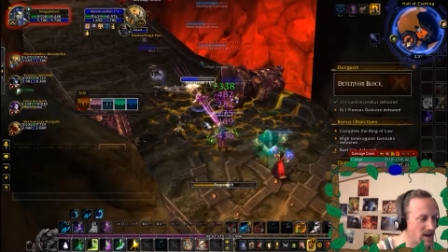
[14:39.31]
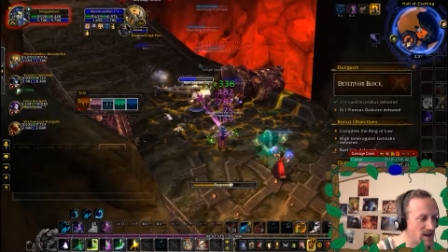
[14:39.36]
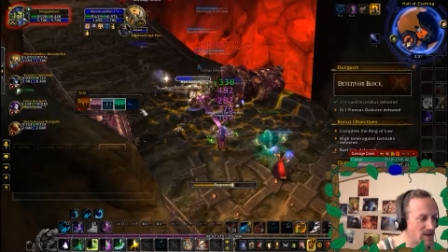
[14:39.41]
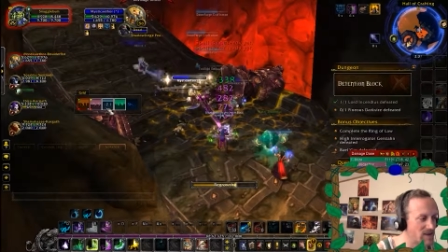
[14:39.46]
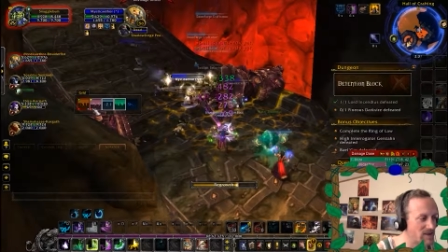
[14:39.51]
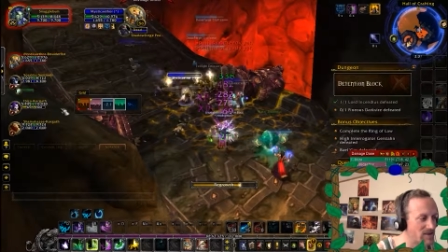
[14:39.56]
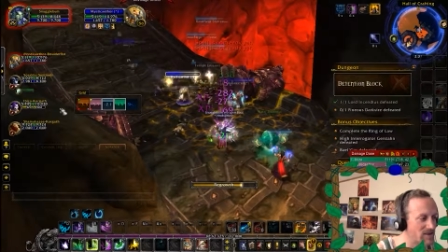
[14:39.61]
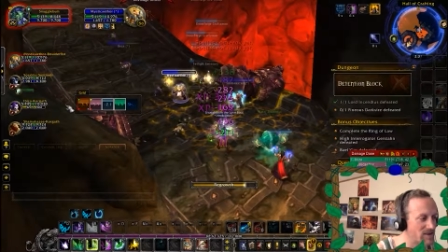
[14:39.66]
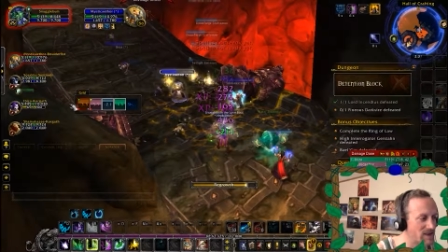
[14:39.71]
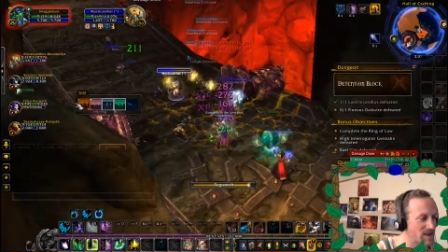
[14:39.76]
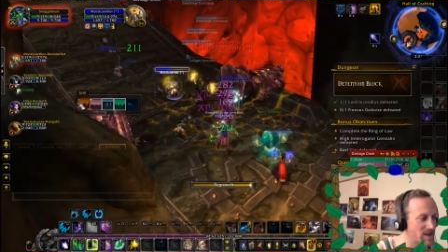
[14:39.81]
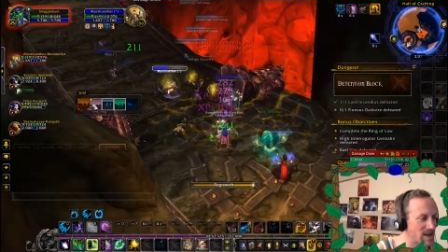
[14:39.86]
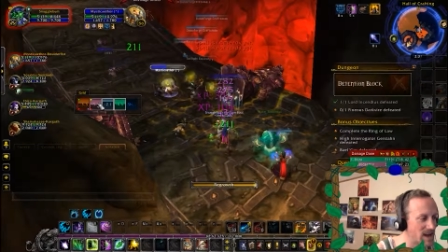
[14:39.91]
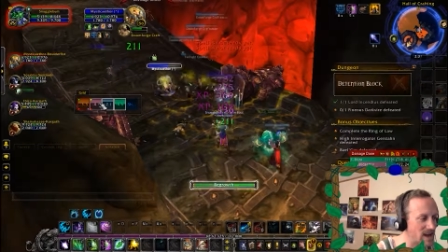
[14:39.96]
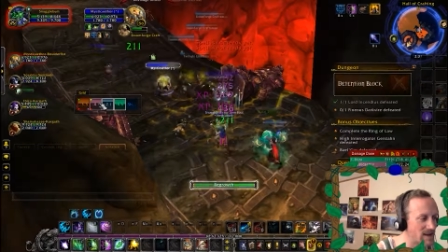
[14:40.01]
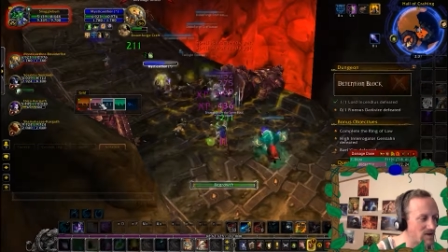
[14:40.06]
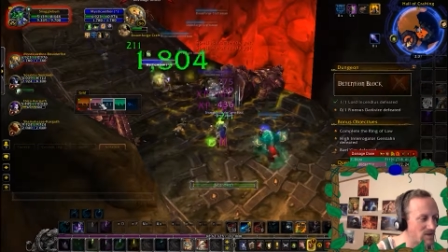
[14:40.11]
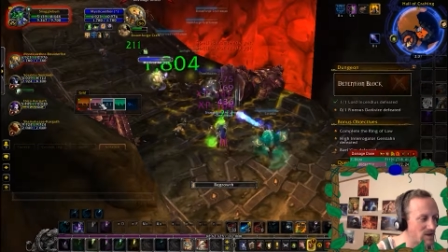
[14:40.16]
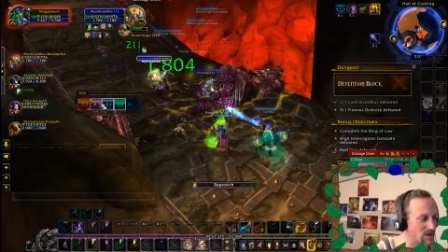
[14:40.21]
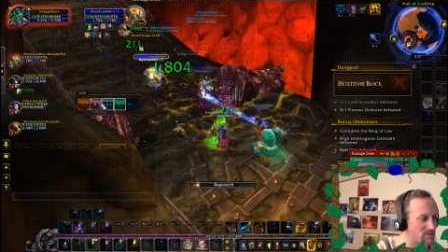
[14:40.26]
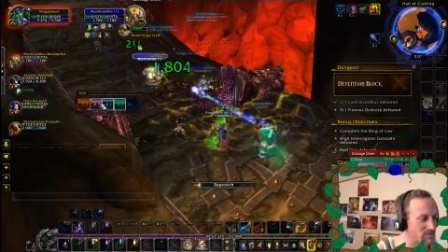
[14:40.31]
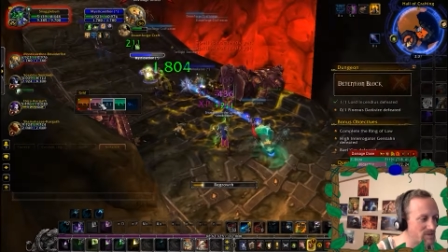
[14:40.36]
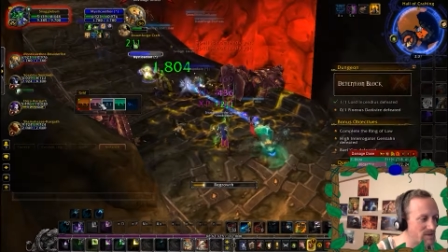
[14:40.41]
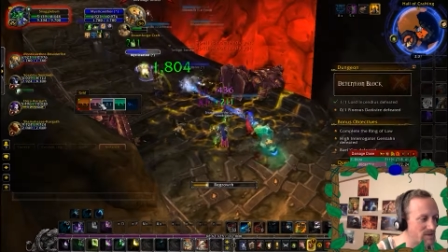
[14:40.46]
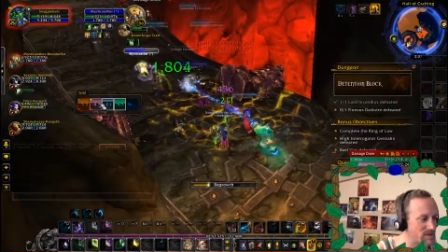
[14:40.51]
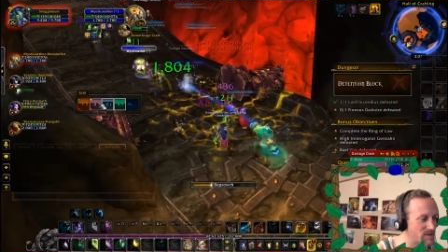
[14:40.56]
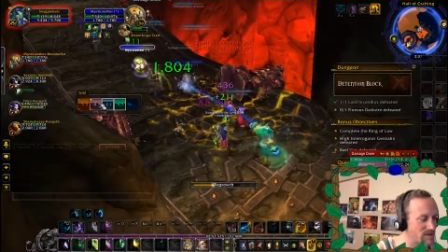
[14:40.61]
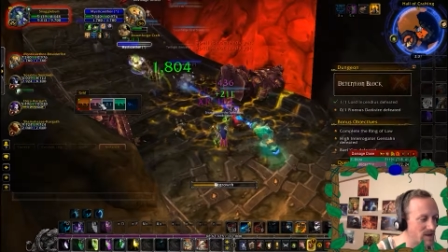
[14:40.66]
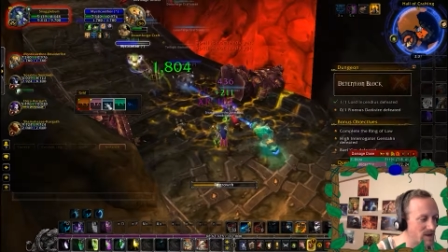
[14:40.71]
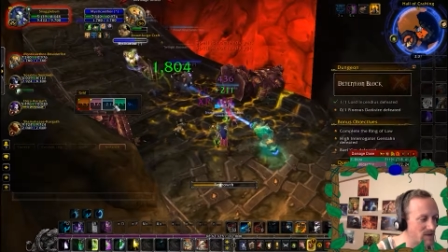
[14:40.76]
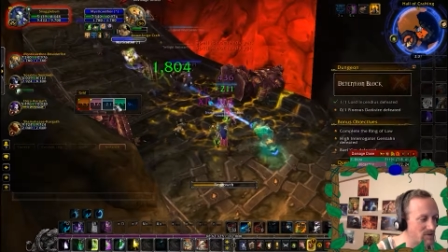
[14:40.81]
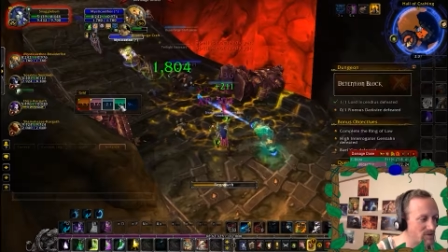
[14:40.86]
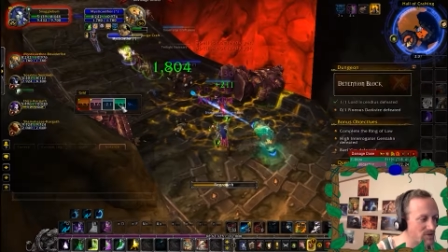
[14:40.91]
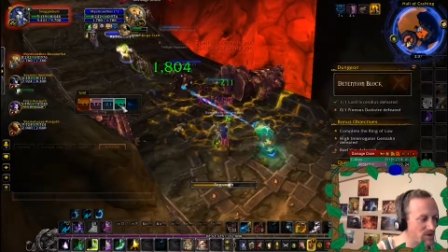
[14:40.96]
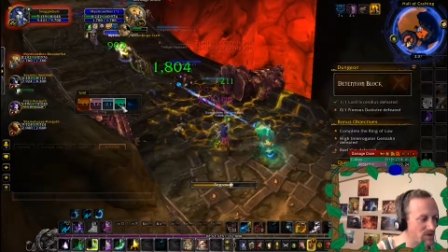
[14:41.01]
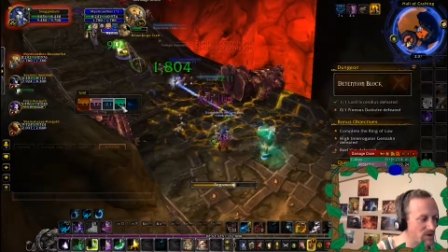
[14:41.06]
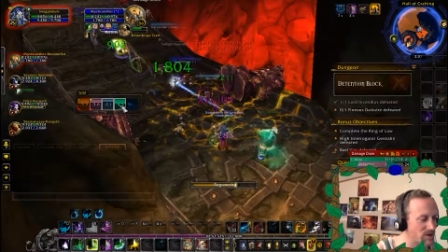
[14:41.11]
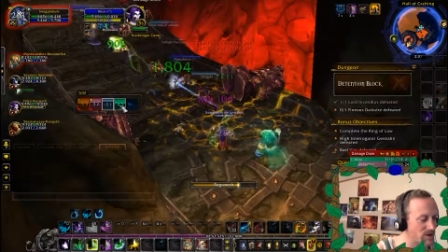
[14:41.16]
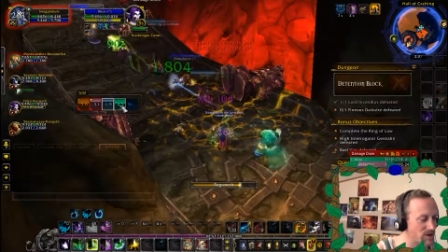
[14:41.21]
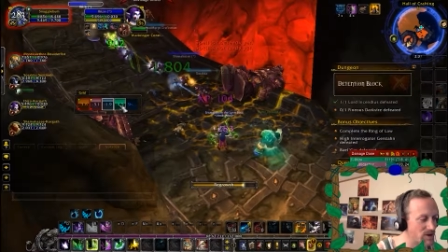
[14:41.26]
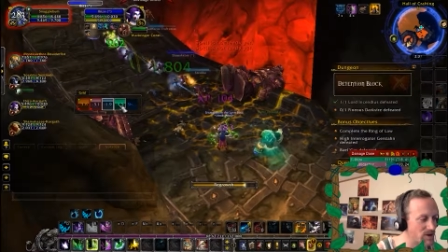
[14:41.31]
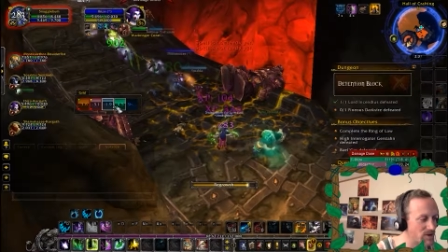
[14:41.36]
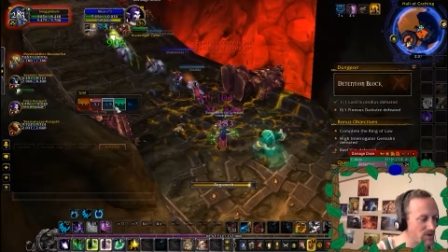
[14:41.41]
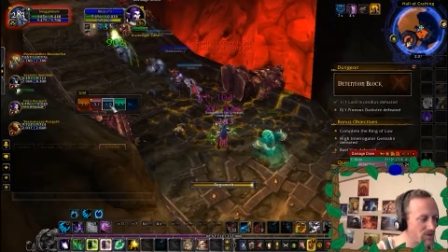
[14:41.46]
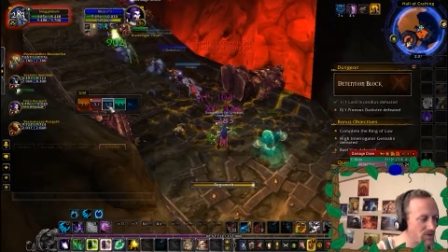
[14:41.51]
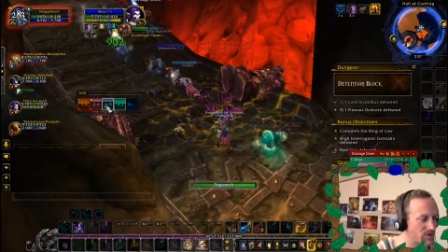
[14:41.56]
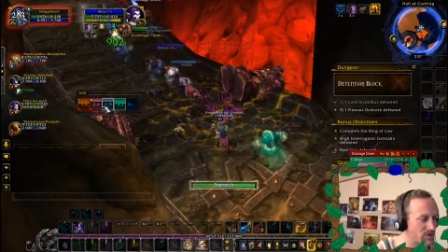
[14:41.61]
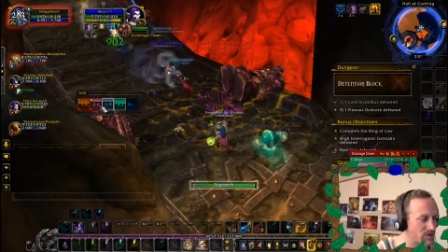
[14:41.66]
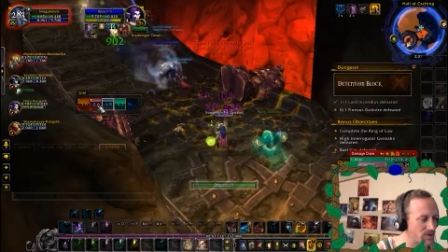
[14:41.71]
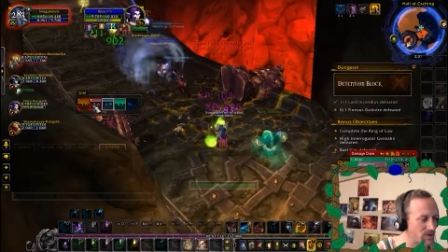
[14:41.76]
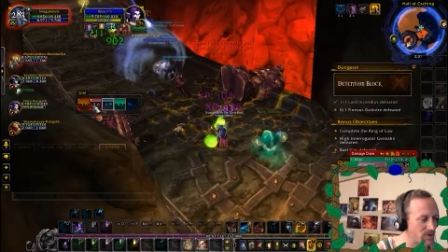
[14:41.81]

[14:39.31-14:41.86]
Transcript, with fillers: doesn't get aggro off me, dude, I'm so hosed.